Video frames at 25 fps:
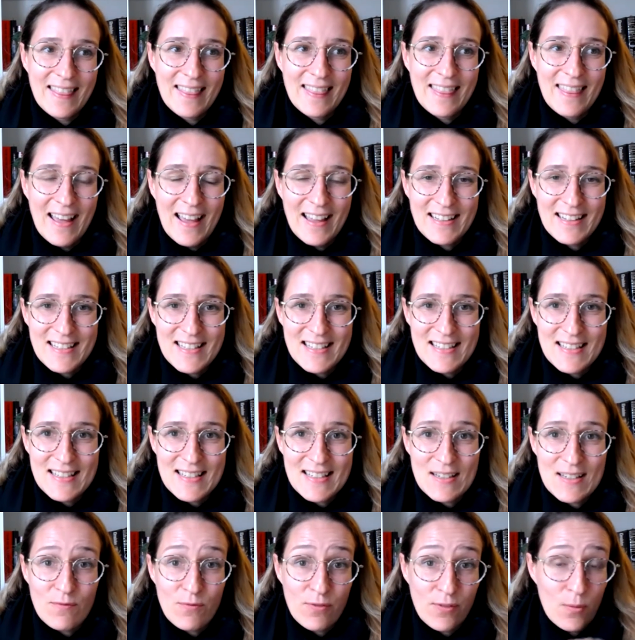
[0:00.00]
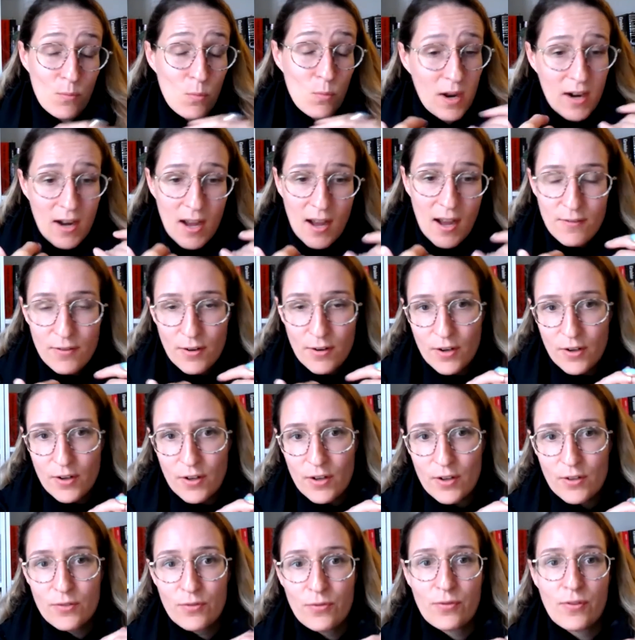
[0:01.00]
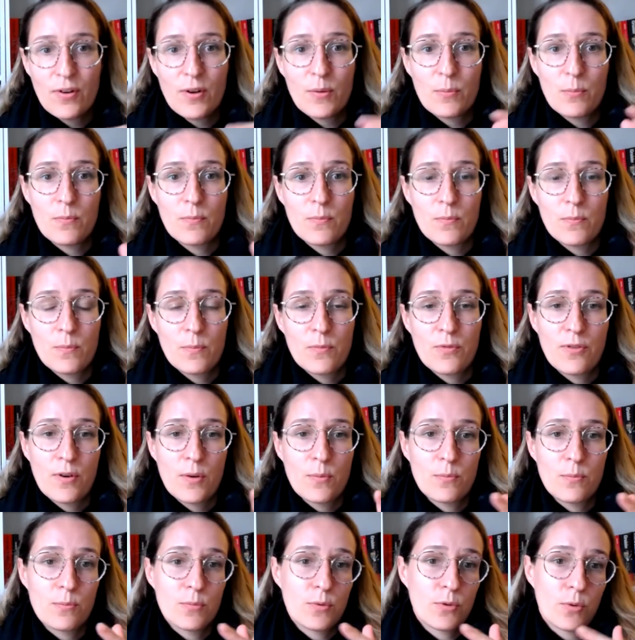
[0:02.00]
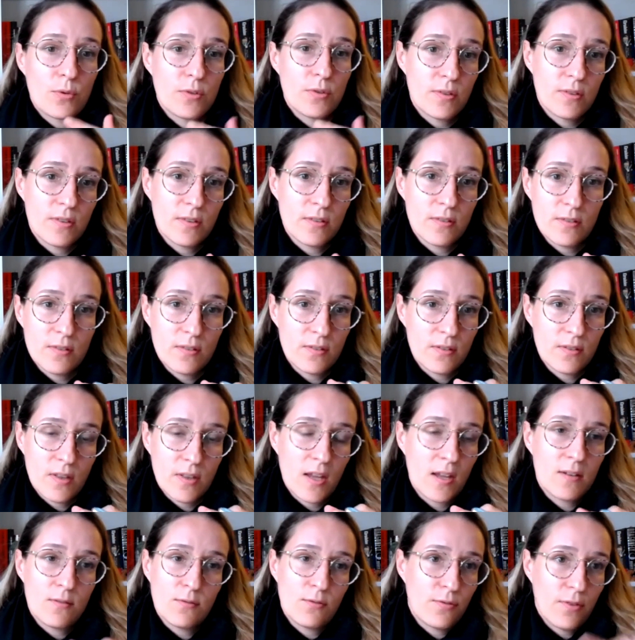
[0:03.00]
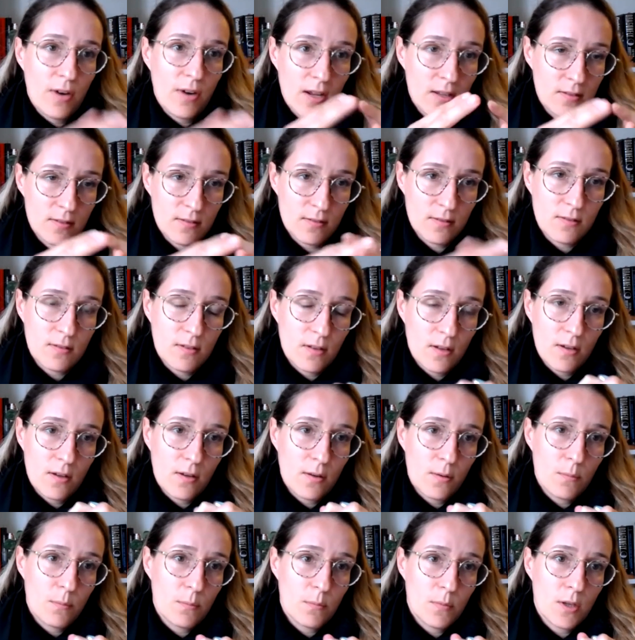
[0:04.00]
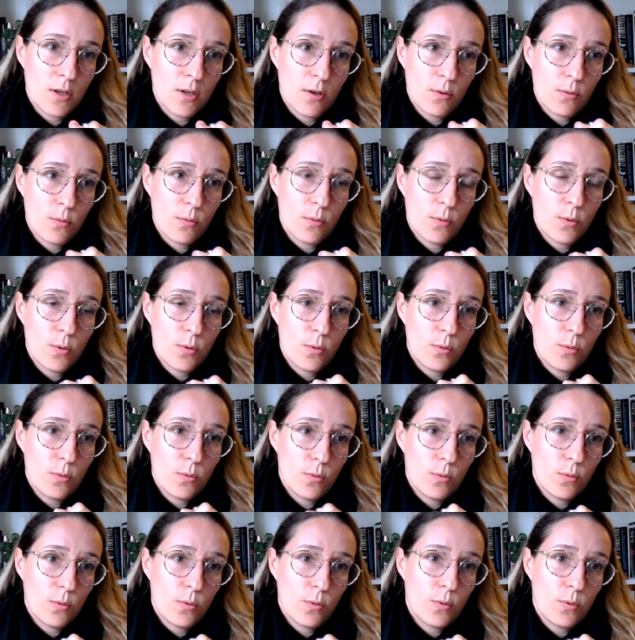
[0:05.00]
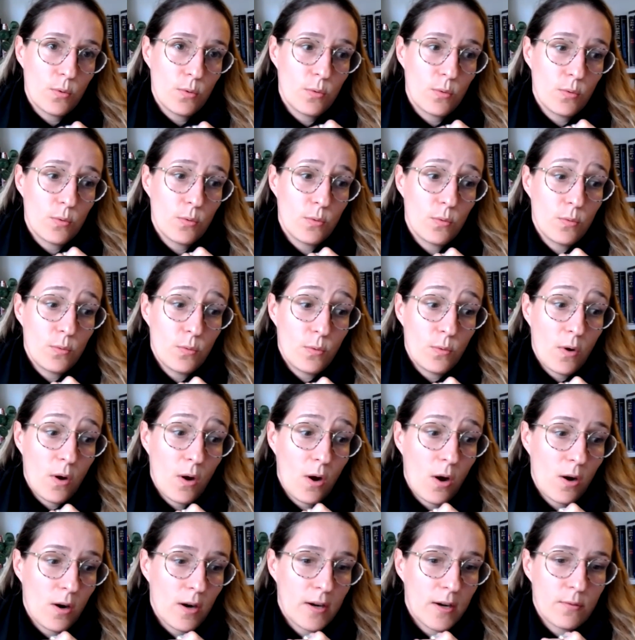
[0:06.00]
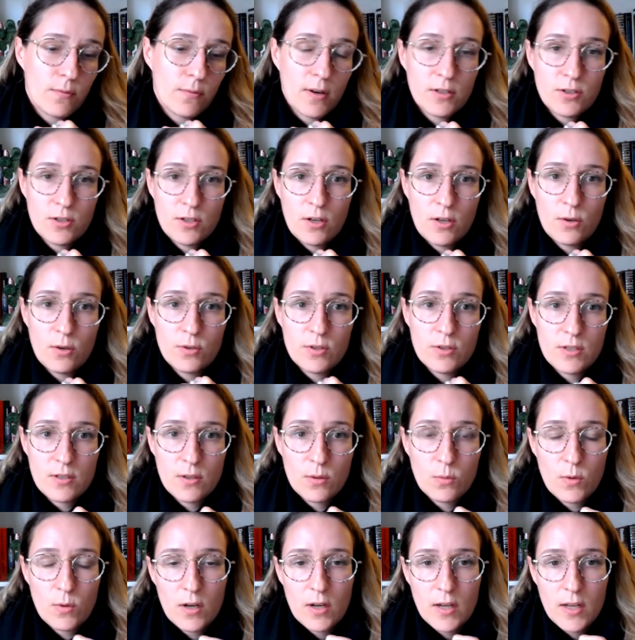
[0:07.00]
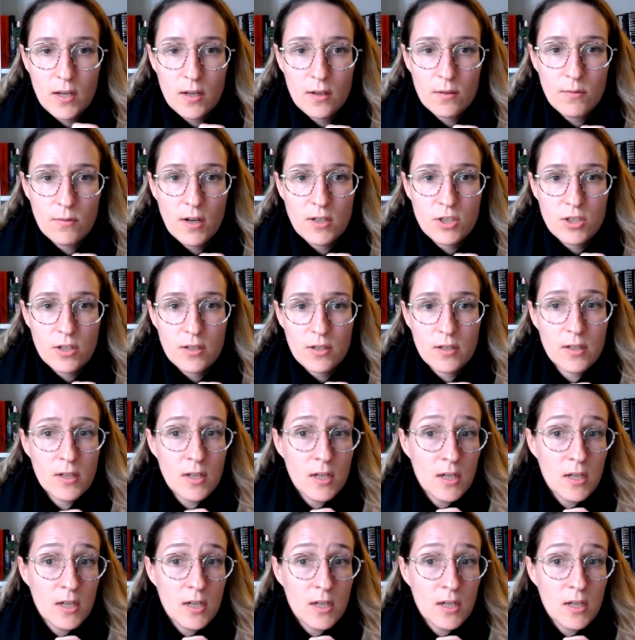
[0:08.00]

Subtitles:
that, from what I've heard from sources and friends, you know, who are in Russia or still working in Russia,